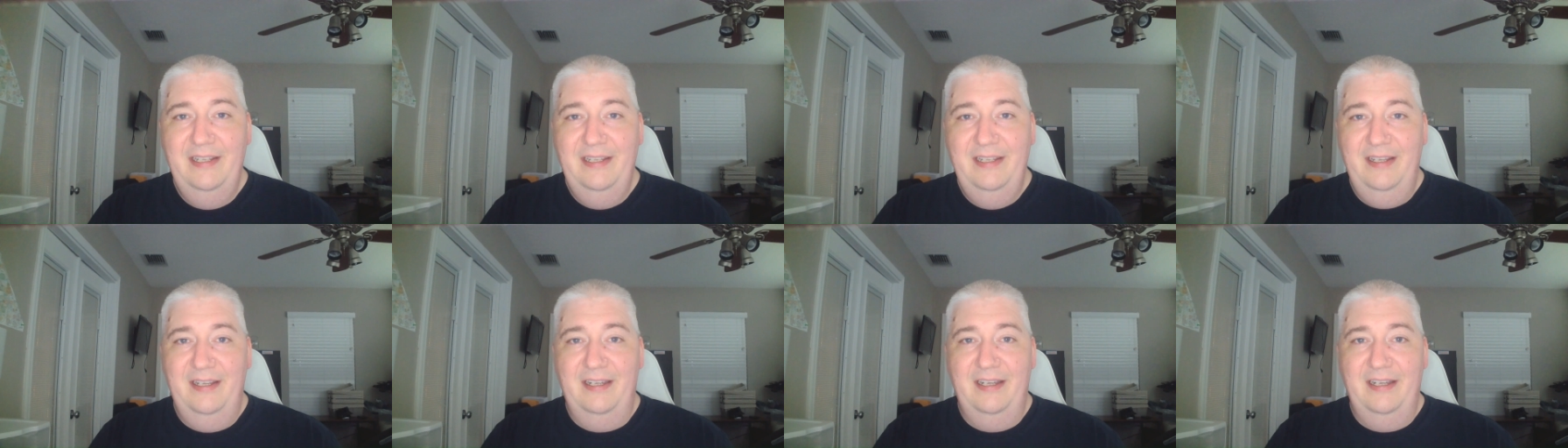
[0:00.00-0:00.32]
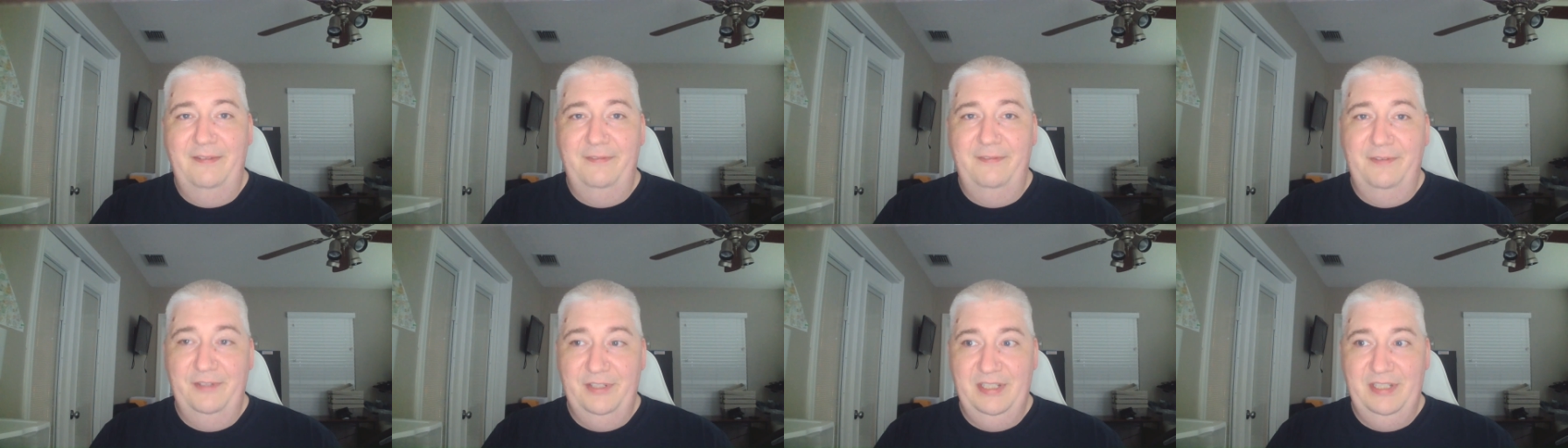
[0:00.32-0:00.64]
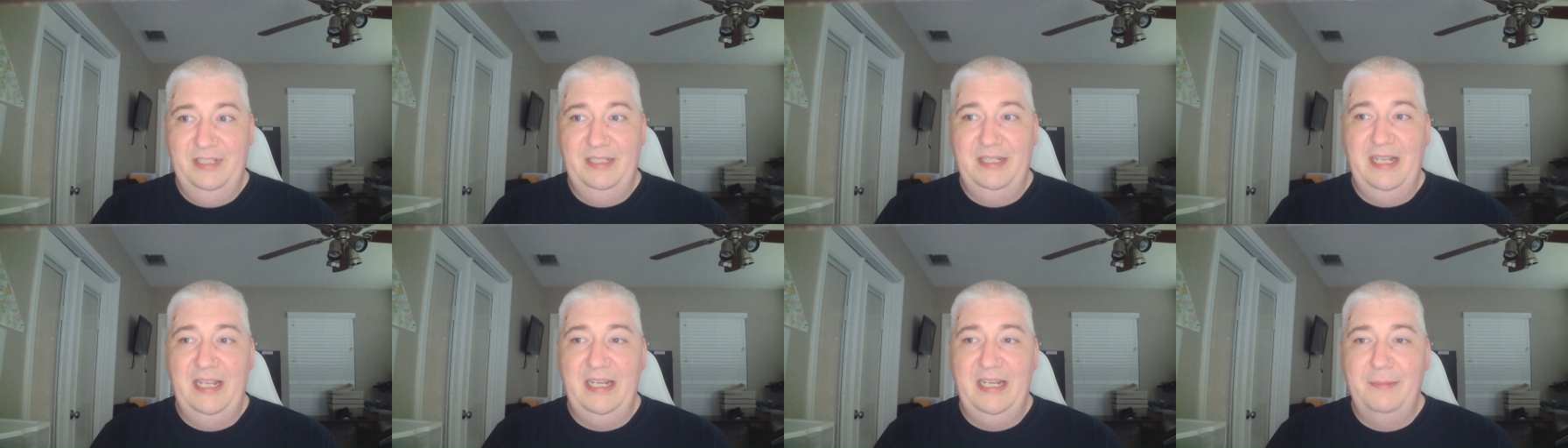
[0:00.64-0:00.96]
uh, for
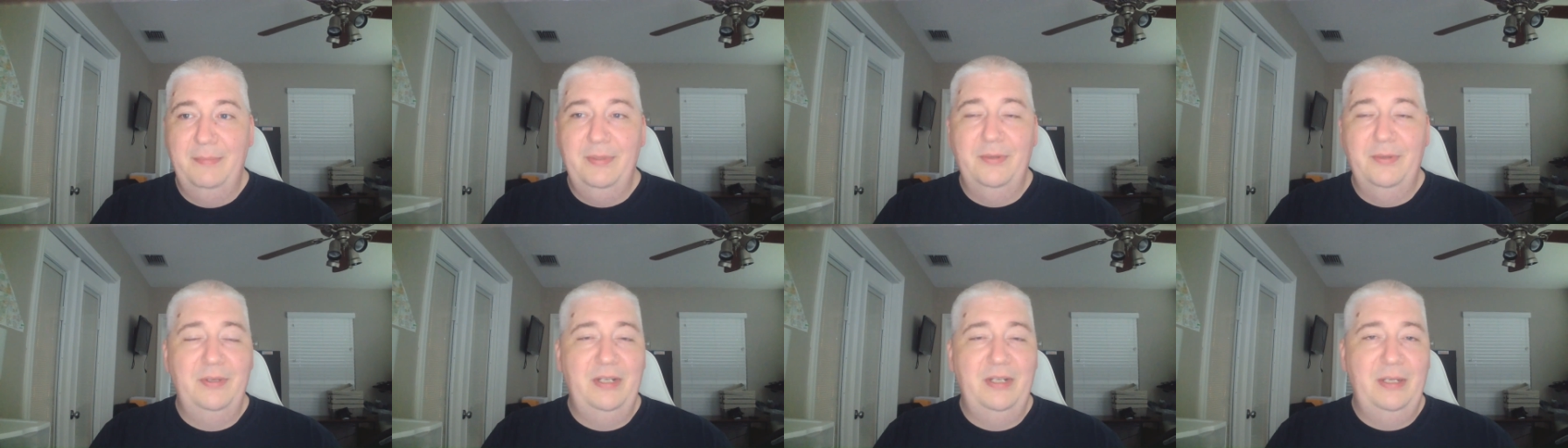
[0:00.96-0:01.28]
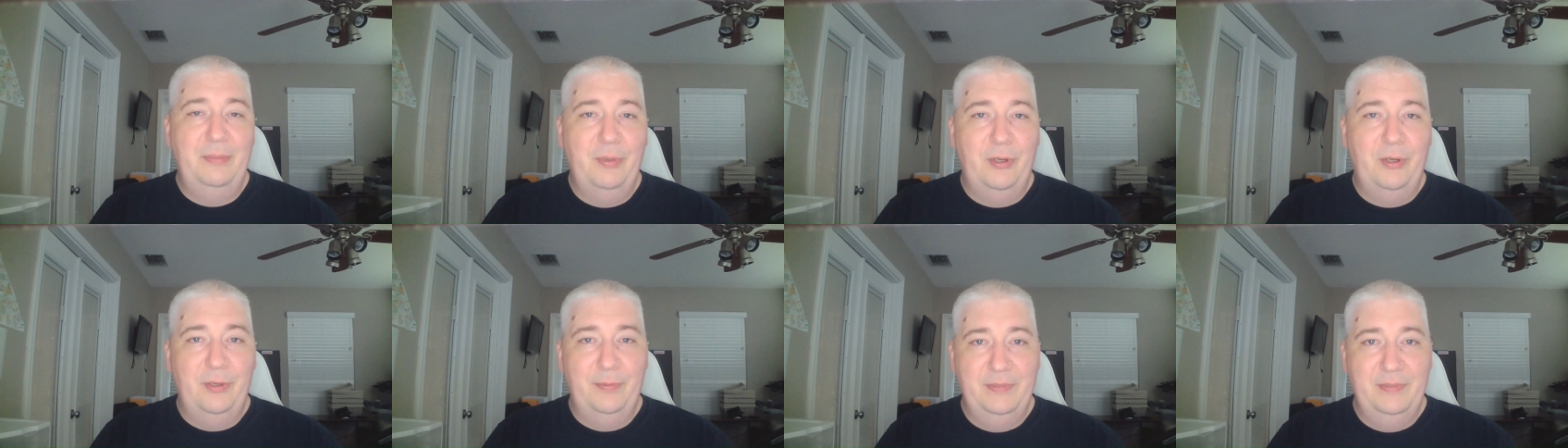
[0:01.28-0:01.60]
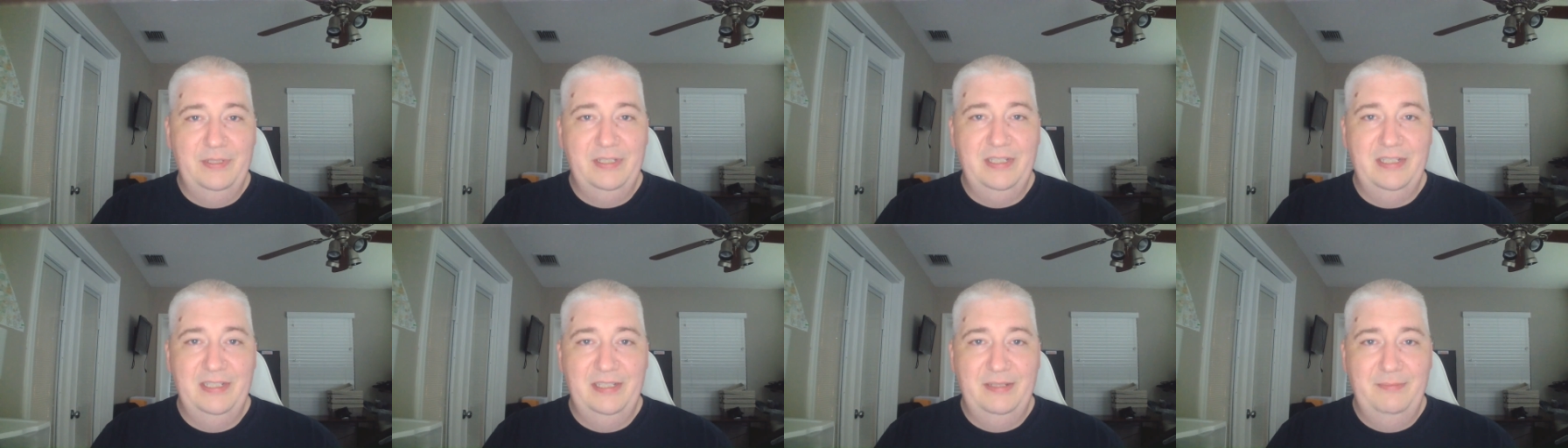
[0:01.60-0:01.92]
sustainability
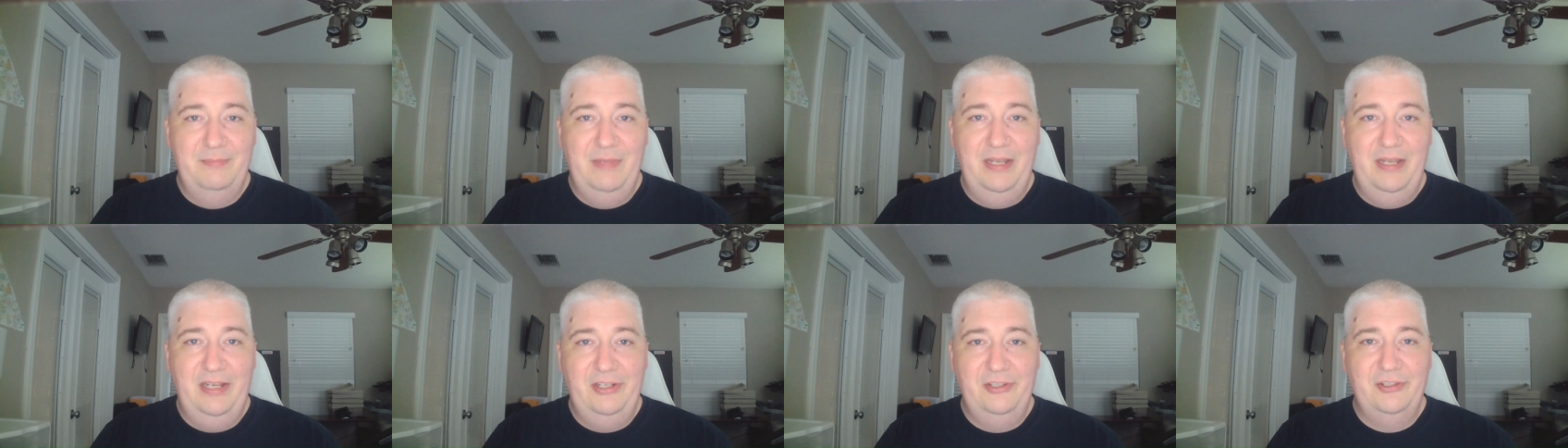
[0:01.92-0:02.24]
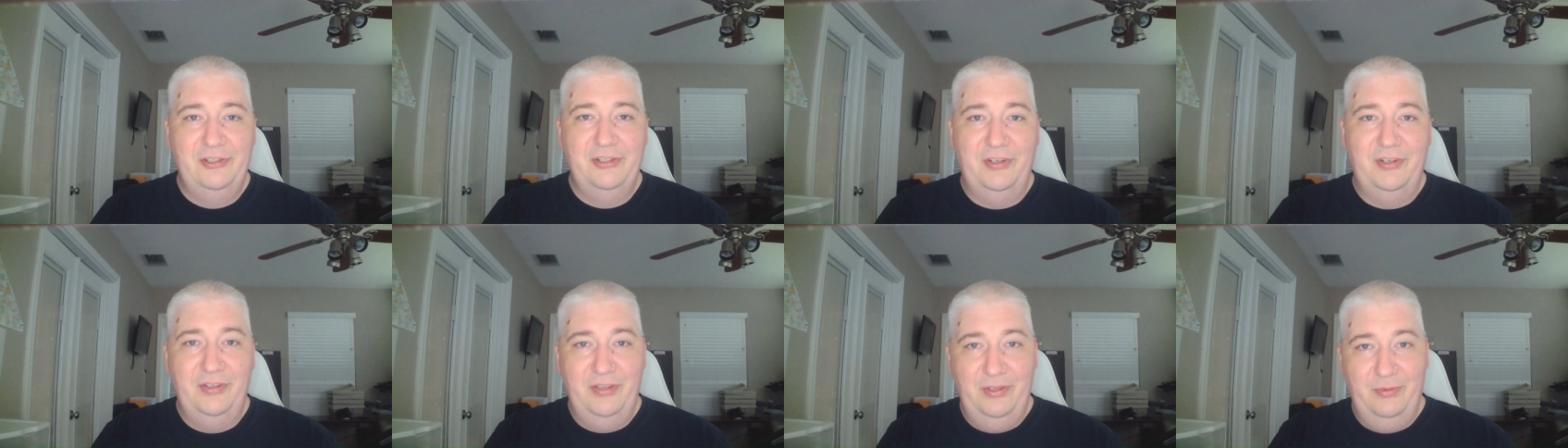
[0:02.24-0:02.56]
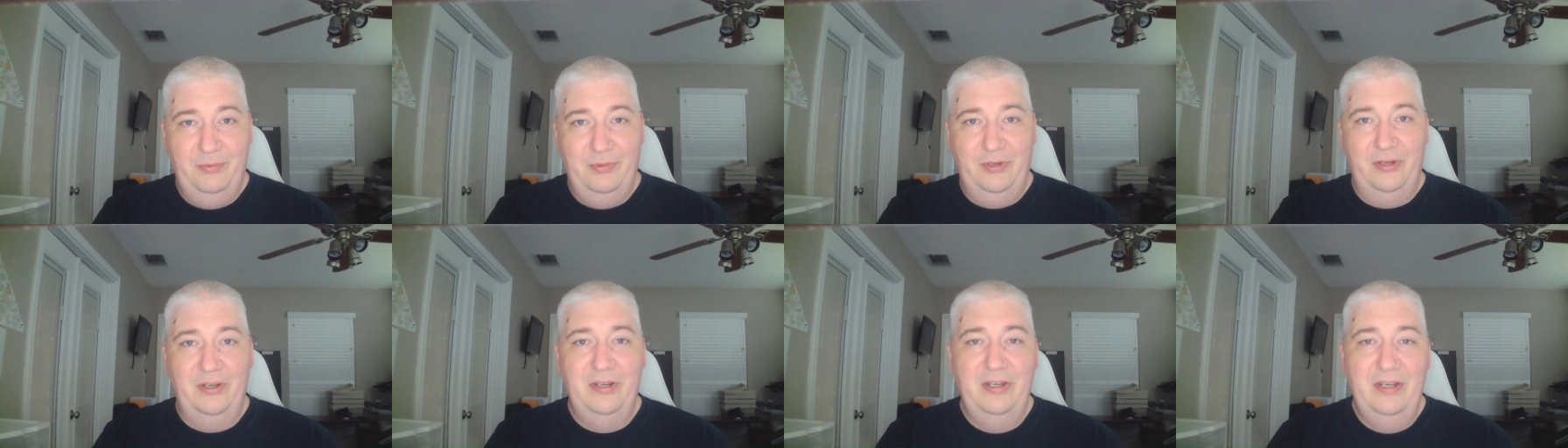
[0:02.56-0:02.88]
purposes and making sure that
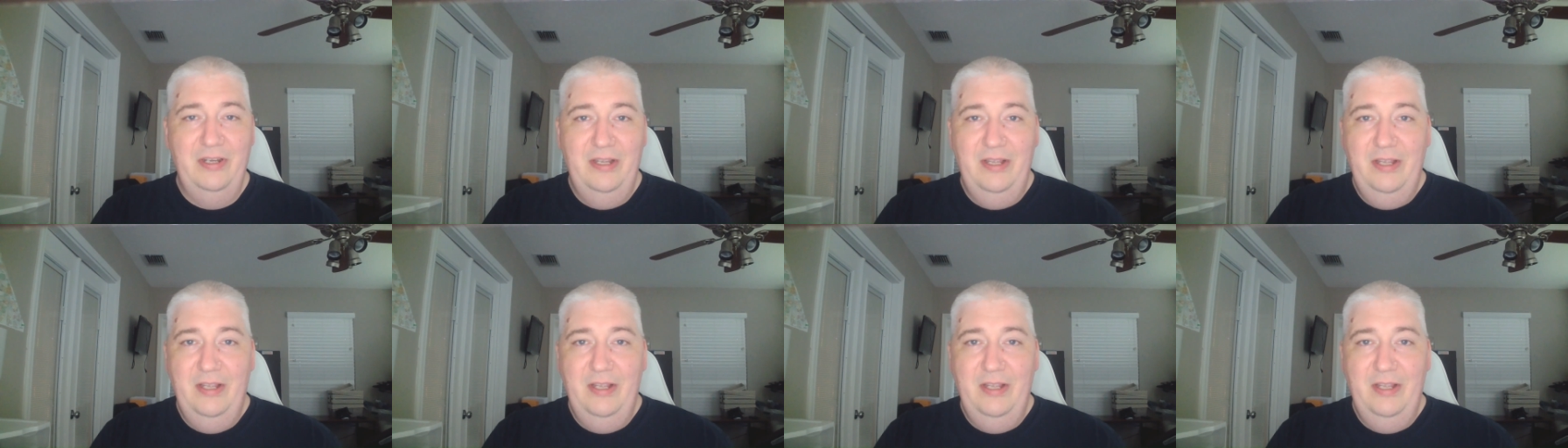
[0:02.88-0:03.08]
we're